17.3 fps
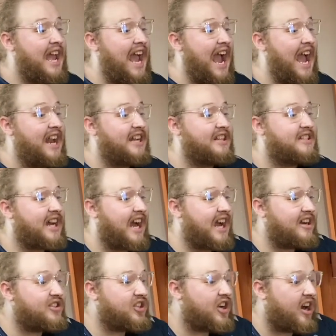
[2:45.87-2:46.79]
an
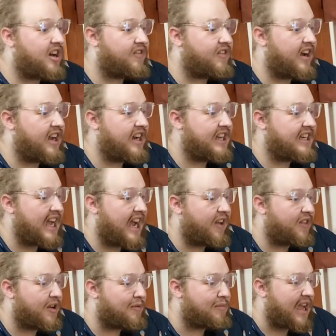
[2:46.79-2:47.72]
entire jar of honey
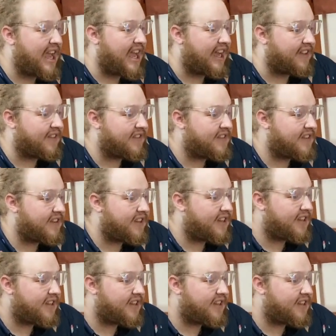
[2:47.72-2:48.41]
down their pants.